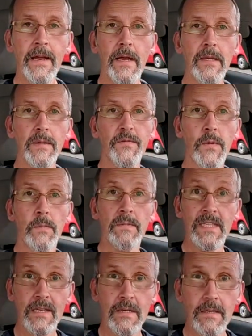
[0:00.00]
it's from
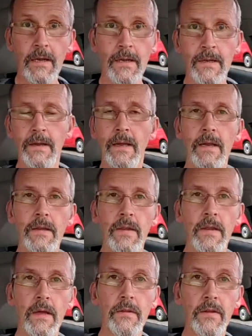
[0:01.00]
staying
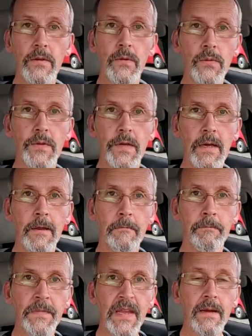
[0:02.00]
in the
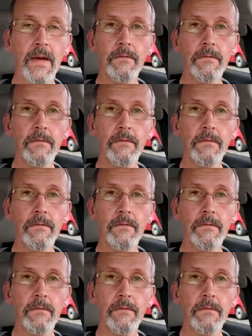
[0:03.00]
UK.